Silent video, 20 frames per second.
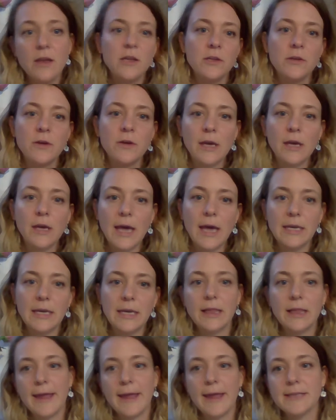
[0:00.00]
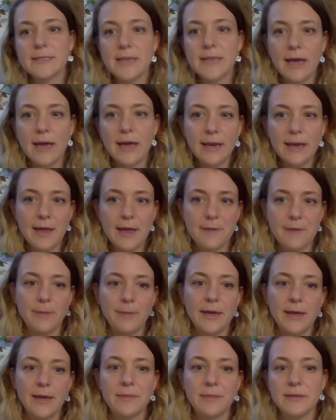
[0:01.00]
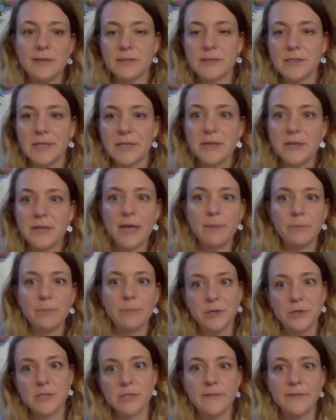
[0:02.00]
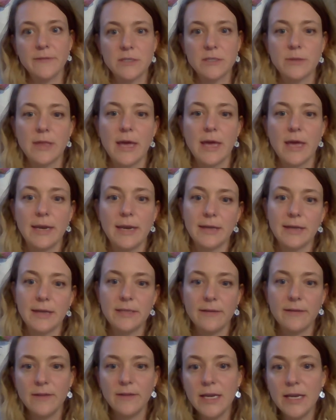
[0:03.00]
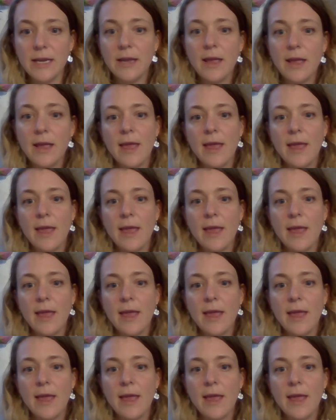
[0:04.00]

you can kind of glance at it and pick the skill that most fits with that activity